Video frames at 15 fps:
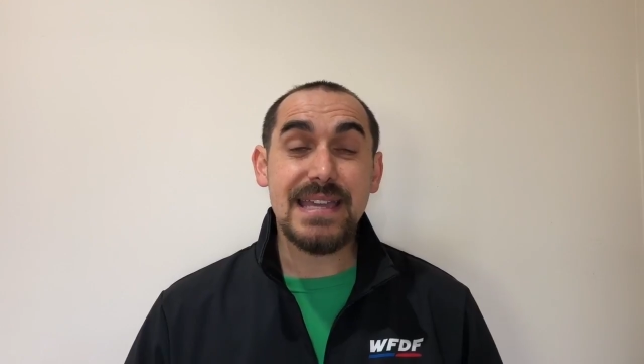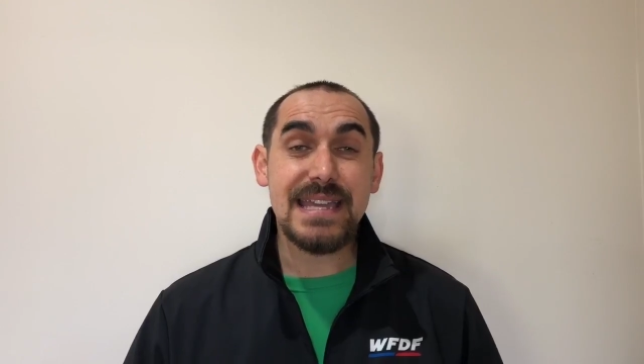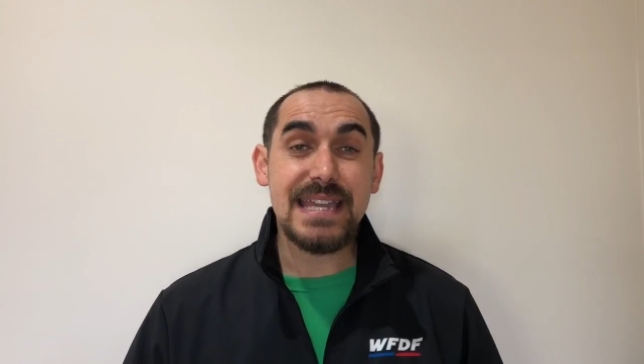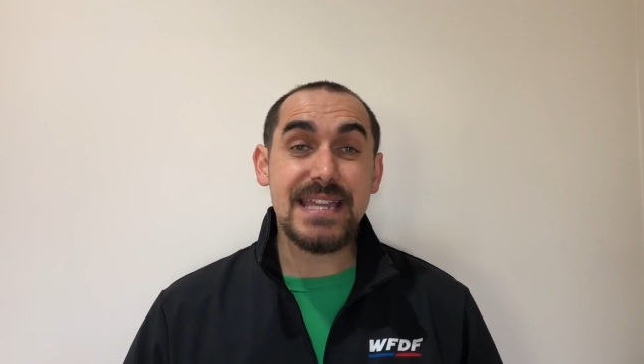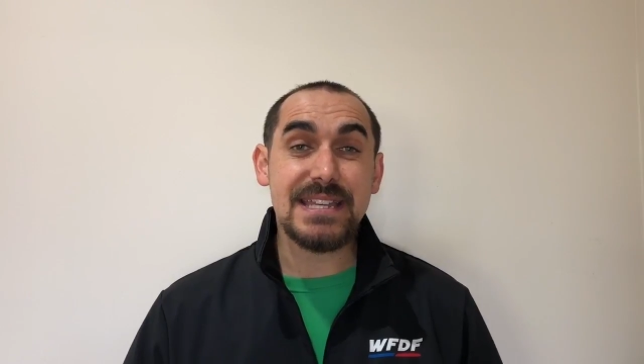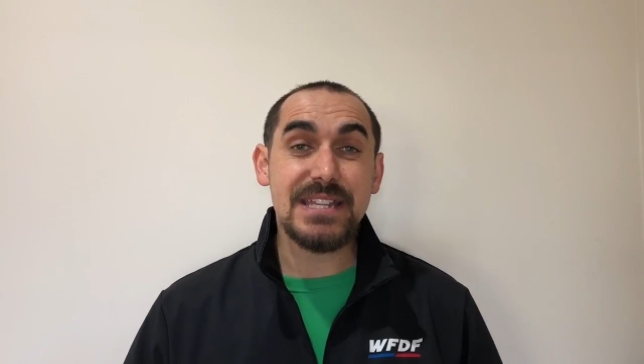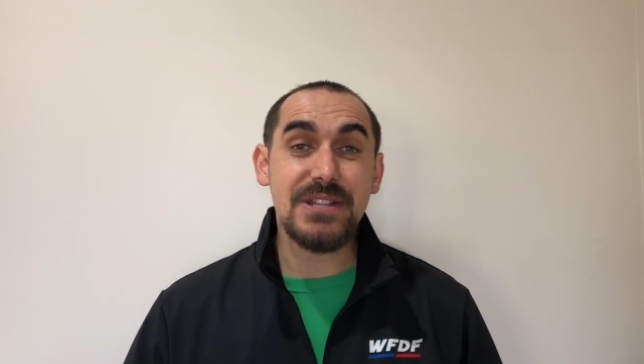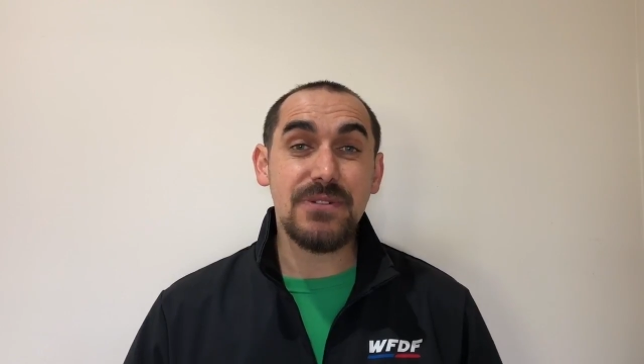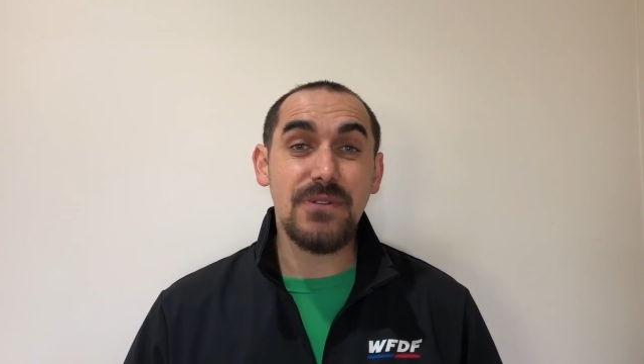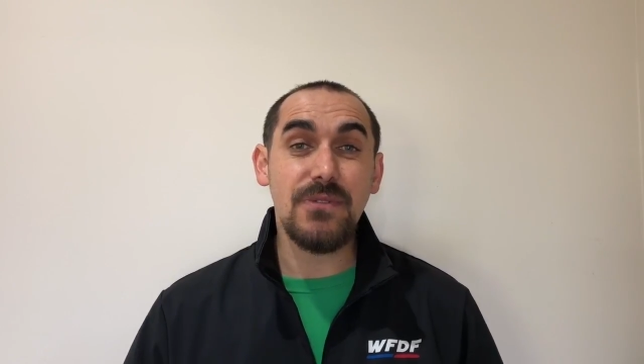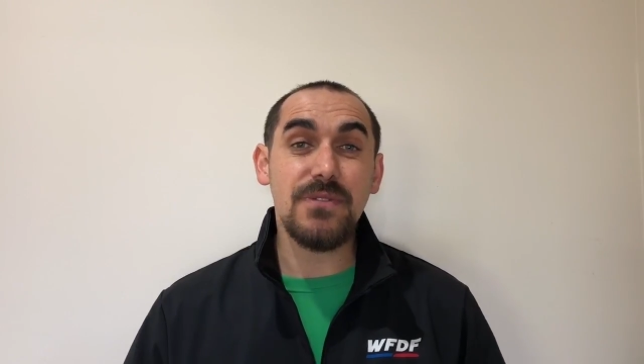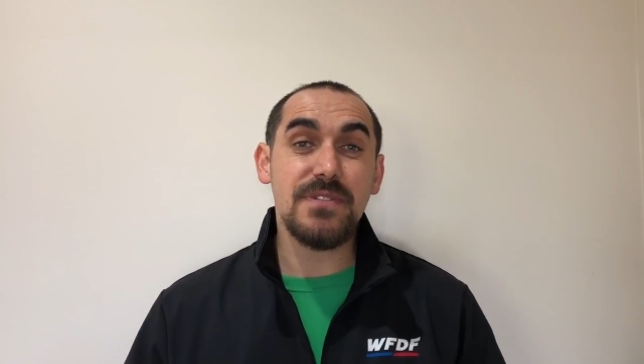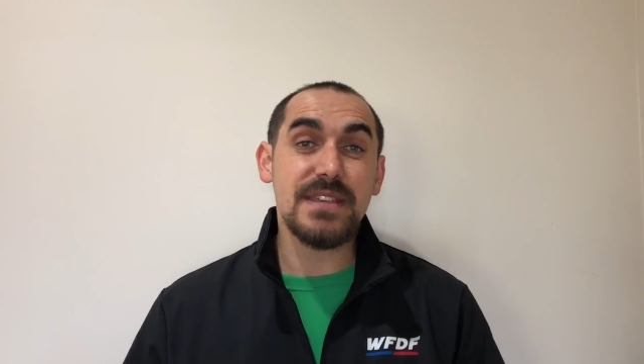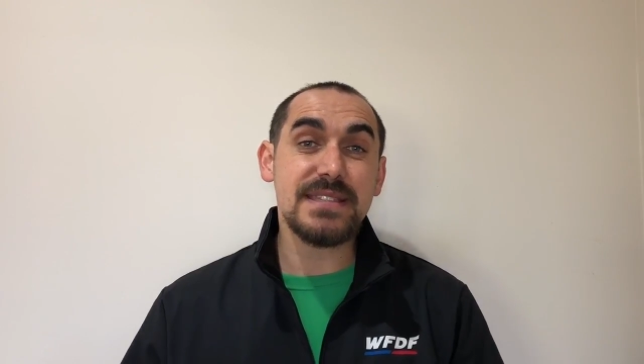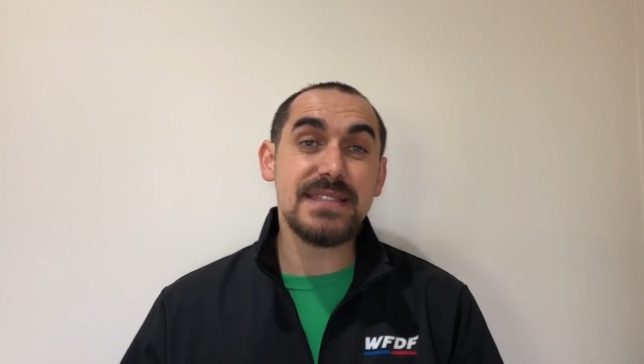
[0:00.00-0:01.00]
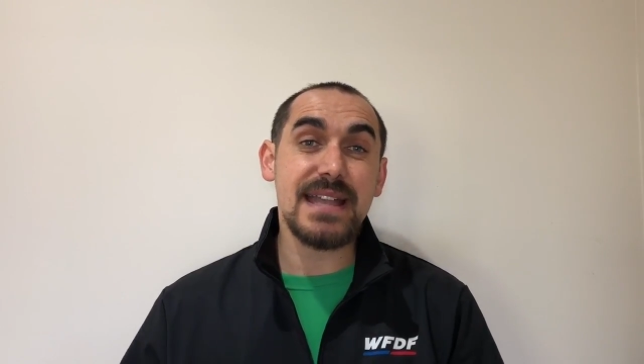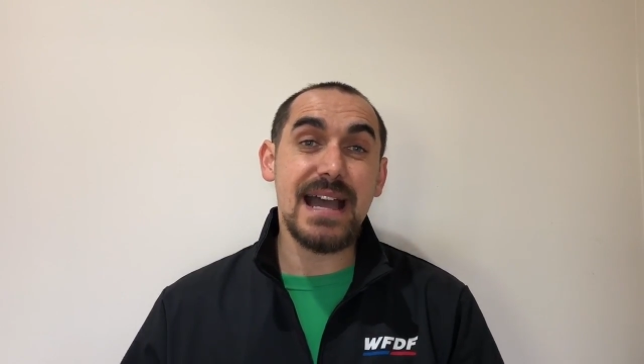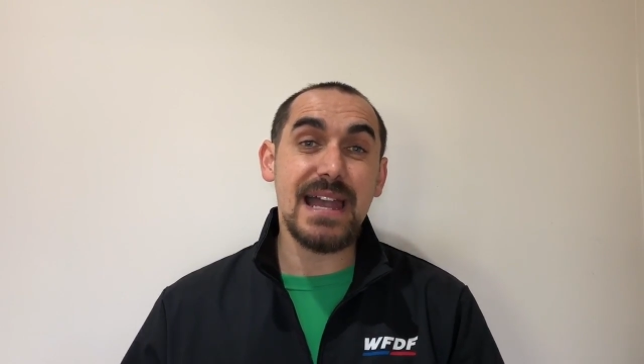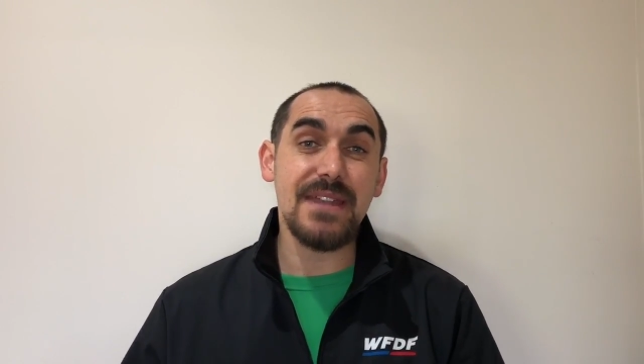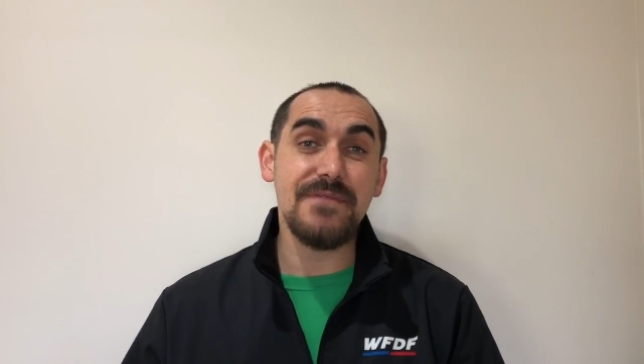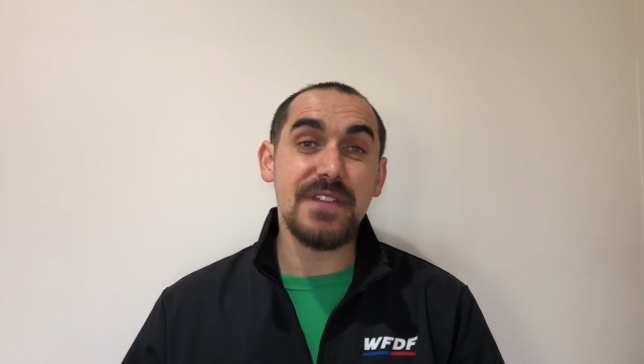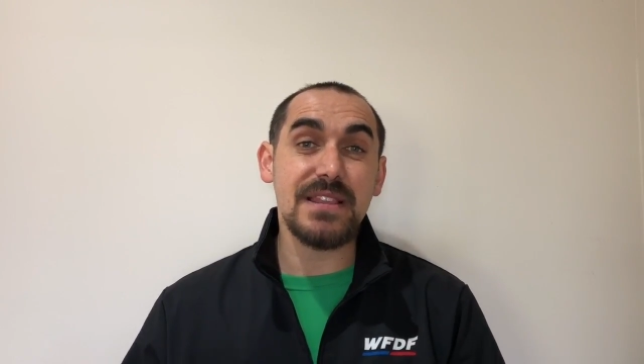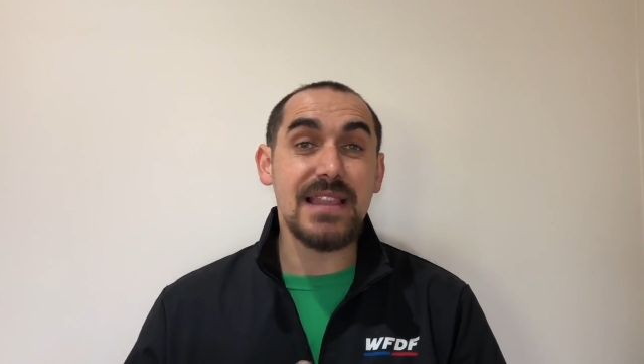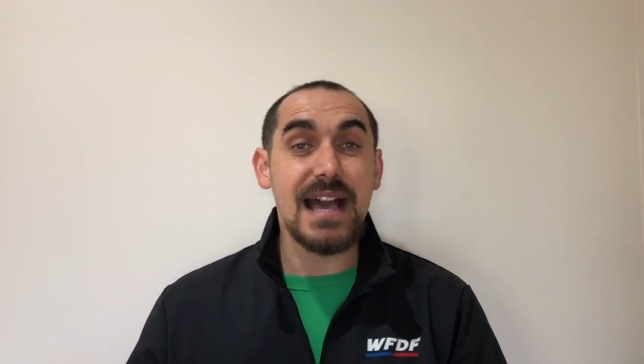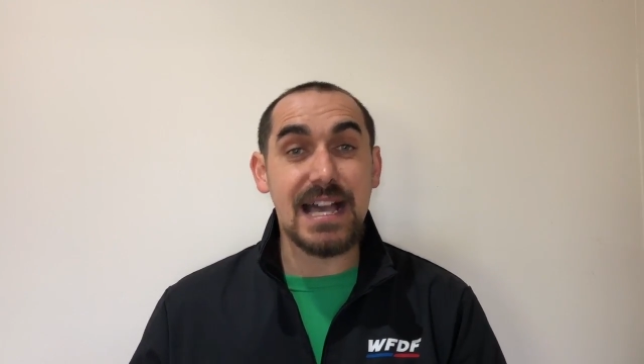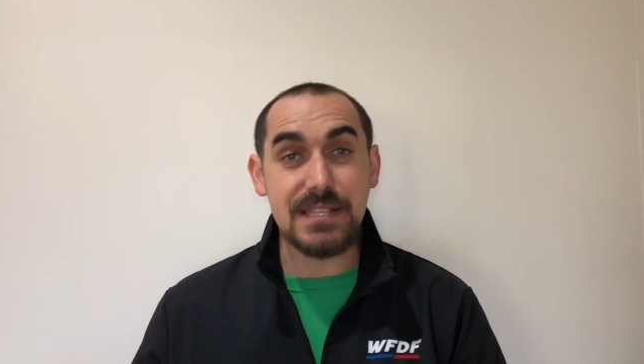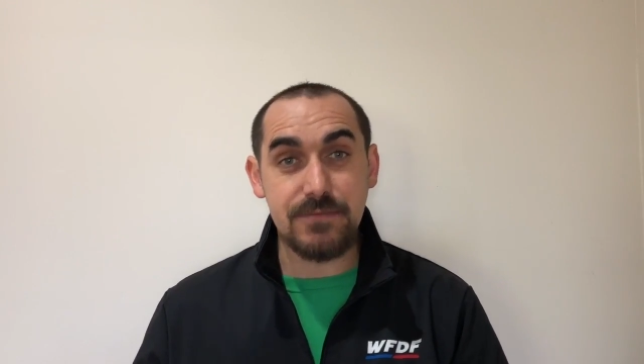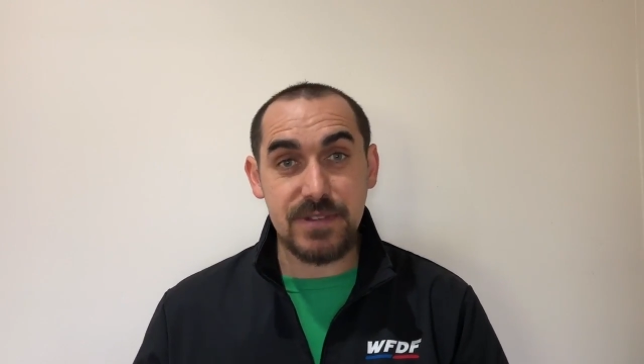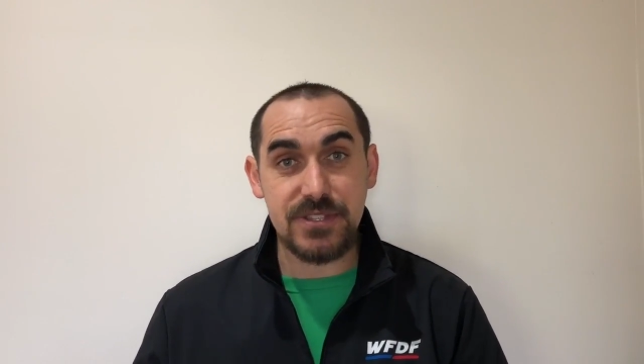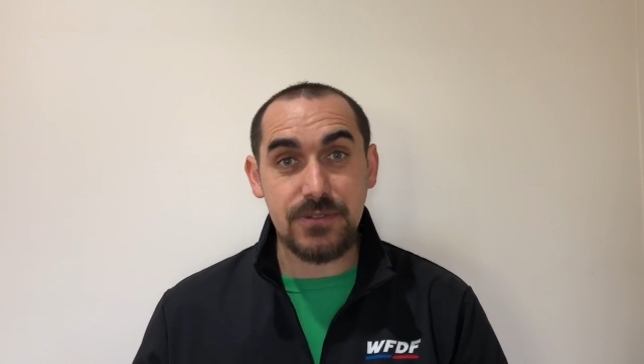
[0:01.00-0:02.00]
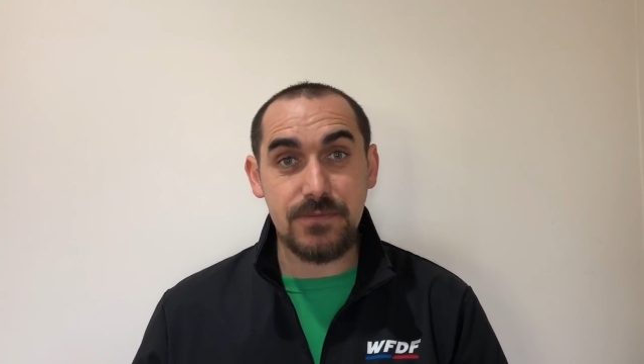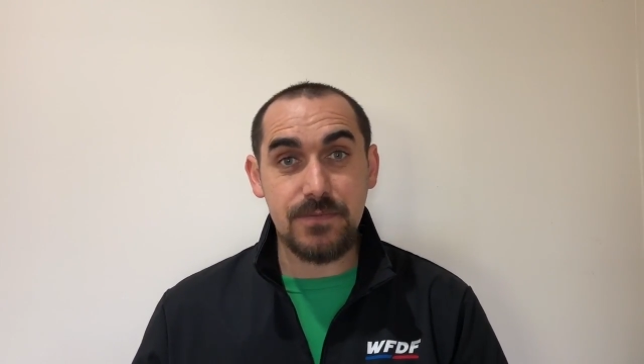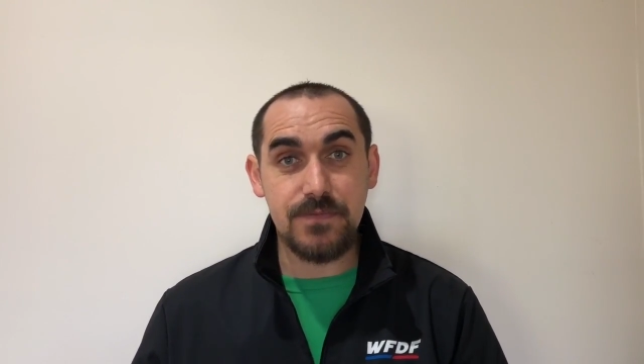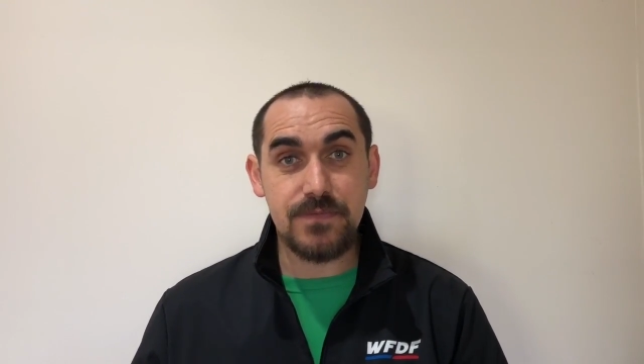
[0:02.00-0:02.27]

until the start of the last whistle.